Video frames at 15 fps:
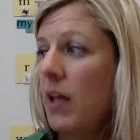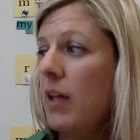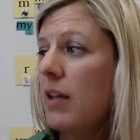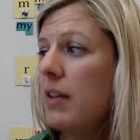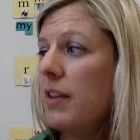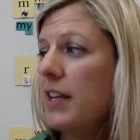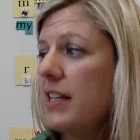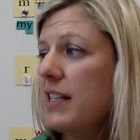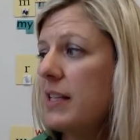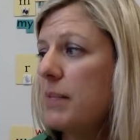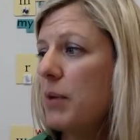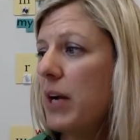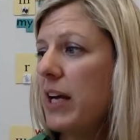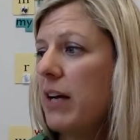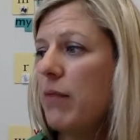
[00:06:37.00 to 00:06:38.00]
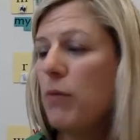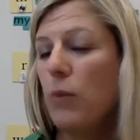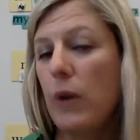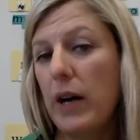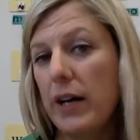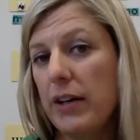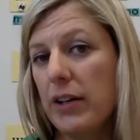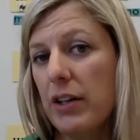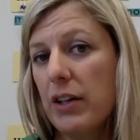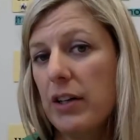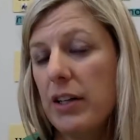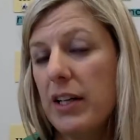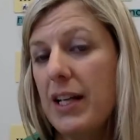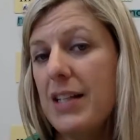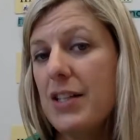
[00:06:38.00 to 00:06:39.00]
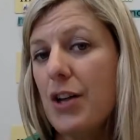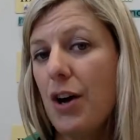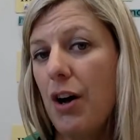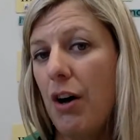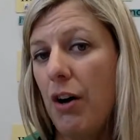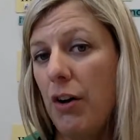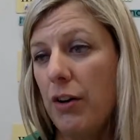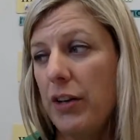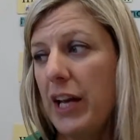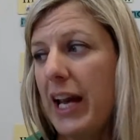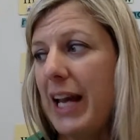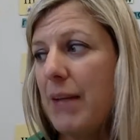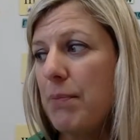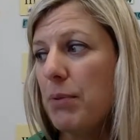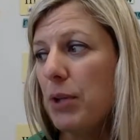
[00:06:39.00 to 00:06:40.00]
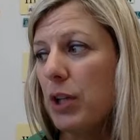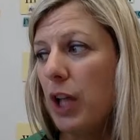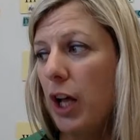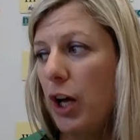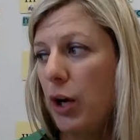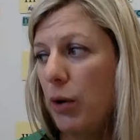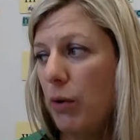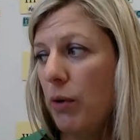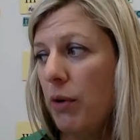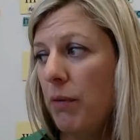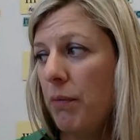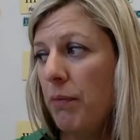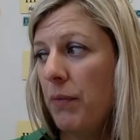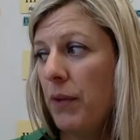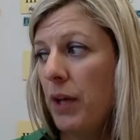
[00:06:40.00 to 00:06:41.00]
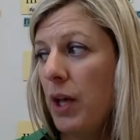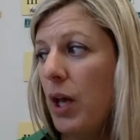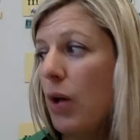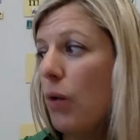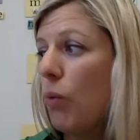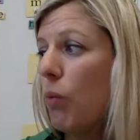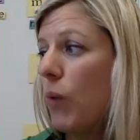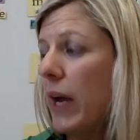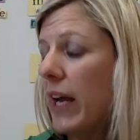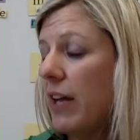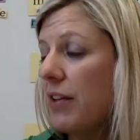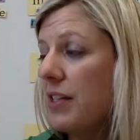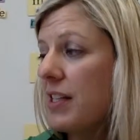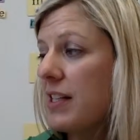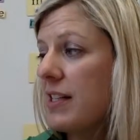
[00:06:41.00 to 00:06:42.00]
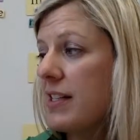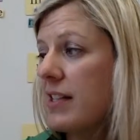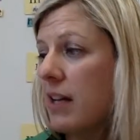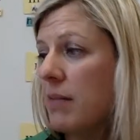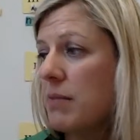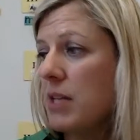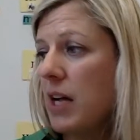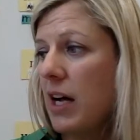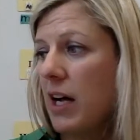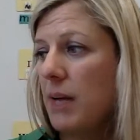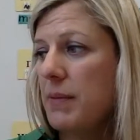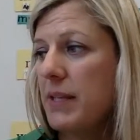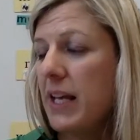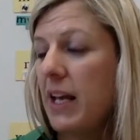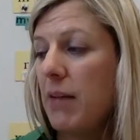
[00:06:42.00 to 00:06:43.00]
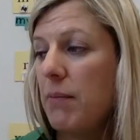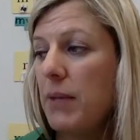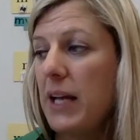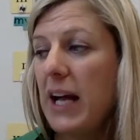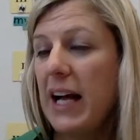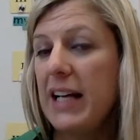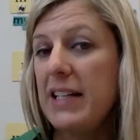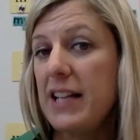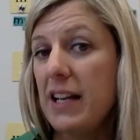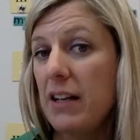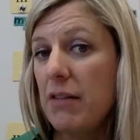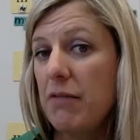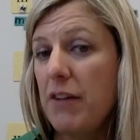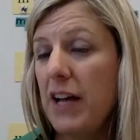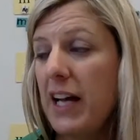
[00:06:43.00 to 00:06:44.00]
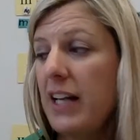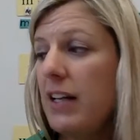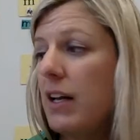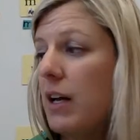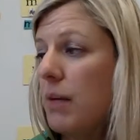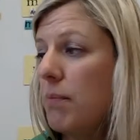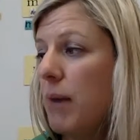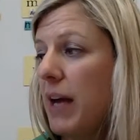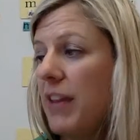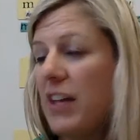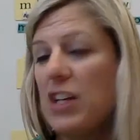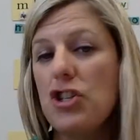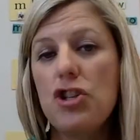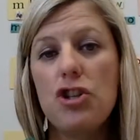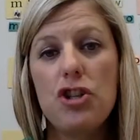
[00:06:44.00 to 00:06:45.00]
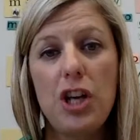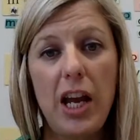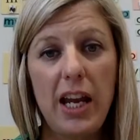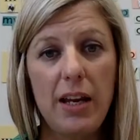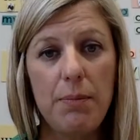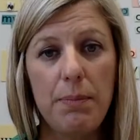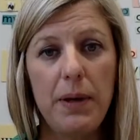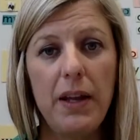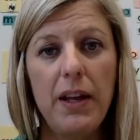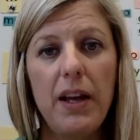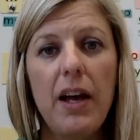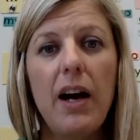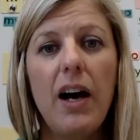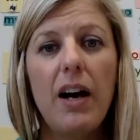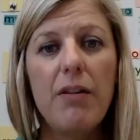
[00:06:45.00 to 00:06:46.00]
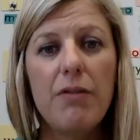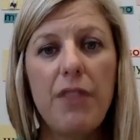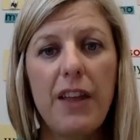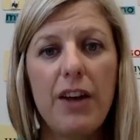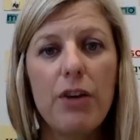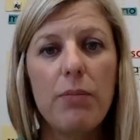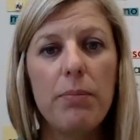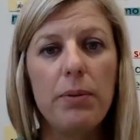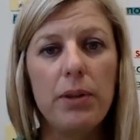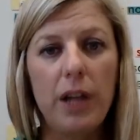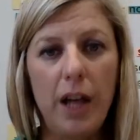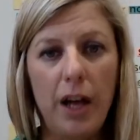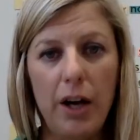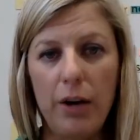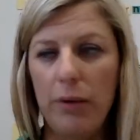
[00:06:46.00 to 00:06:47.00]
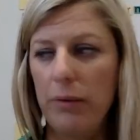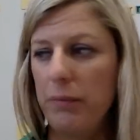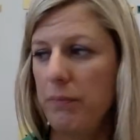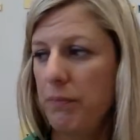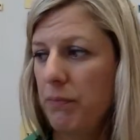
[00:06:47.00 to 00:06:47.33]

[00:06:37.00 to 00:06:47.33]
This spray of water is called a blow. Whales sometimes can be identified by the shape of their blow.